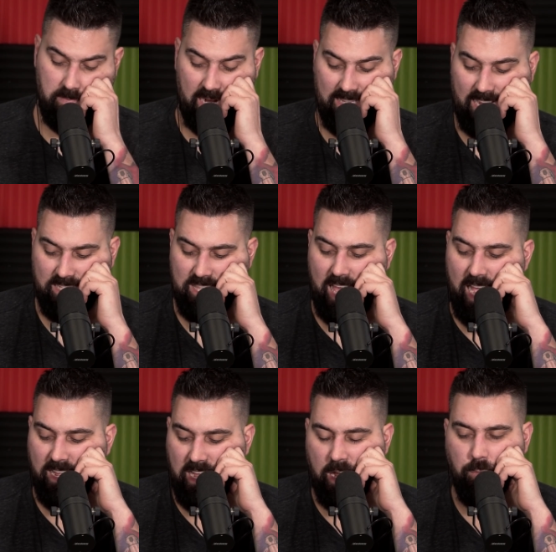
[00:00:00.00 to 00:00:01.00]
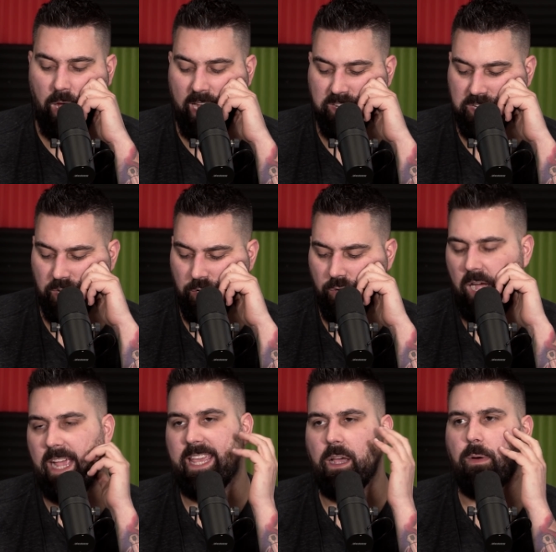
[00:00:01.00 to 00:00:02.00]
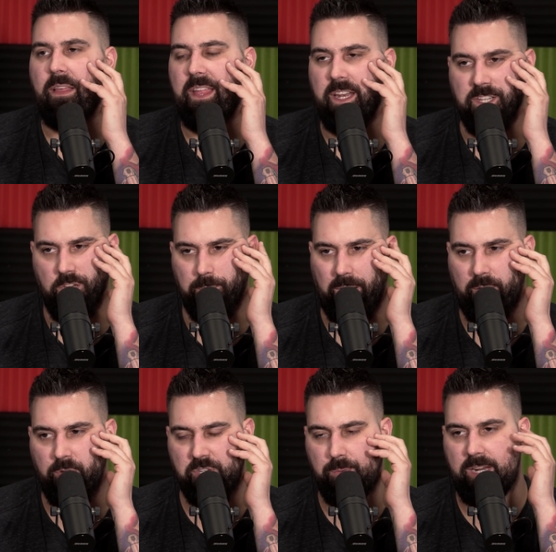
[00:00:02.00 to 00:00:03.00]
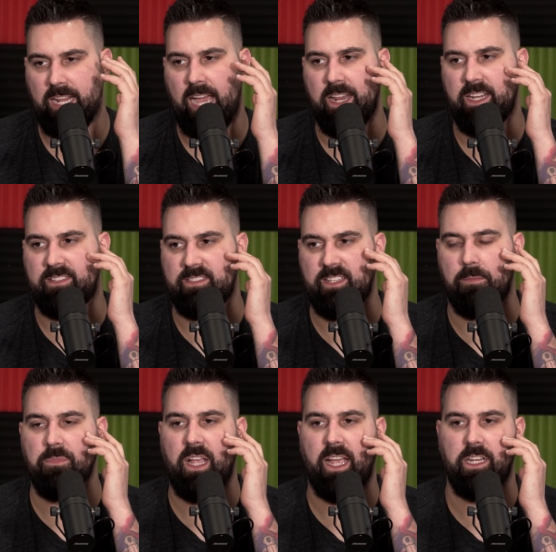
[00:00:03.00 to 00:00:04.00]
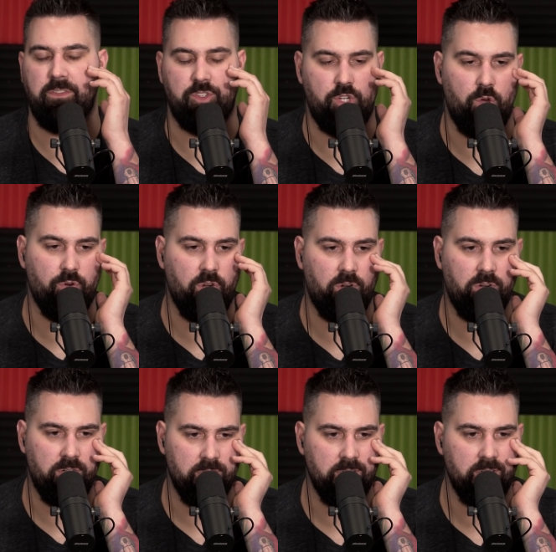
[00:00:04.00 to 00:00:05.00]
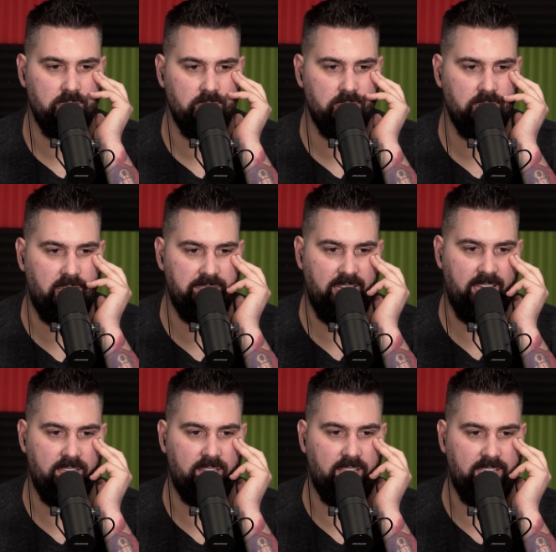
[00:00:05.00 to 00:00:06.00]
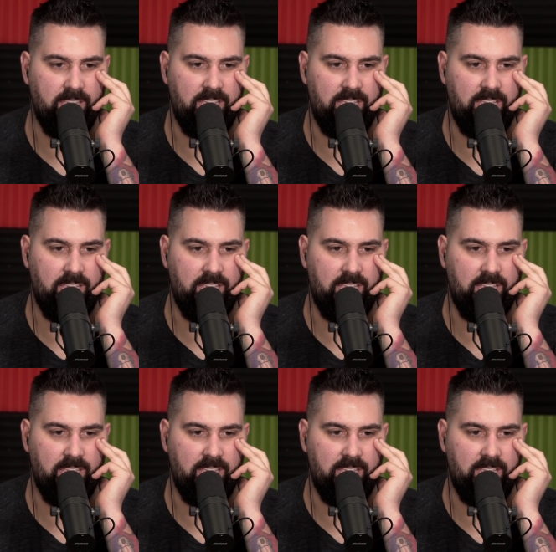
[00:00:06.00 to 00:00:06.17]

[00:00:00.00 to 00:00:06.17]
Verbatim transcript: I liked that. I get why they didn't do it, but I wish we had gotten some kind of Joker in that, like